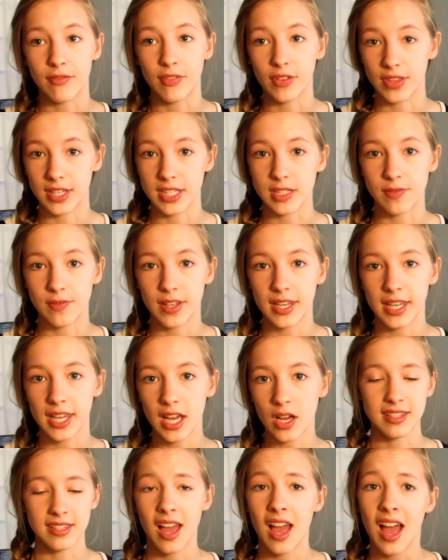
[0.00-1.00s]
for this
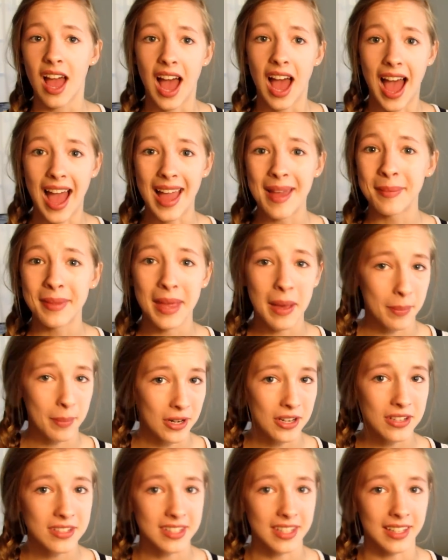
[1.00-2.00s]
video. I am that
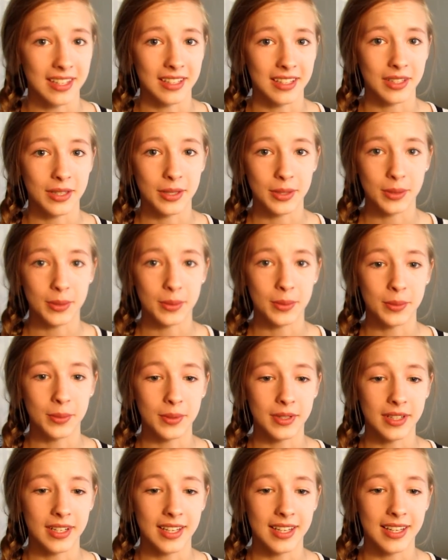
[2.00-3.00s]
person
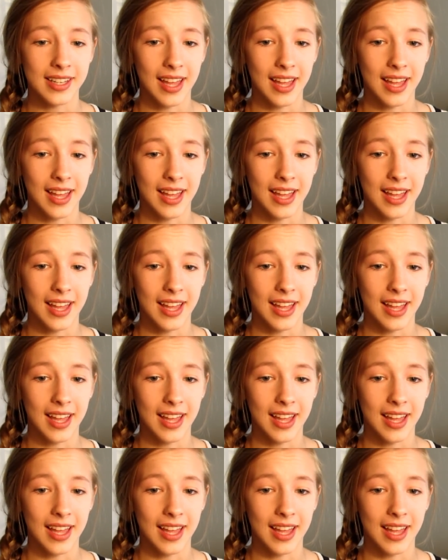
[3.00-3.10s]
who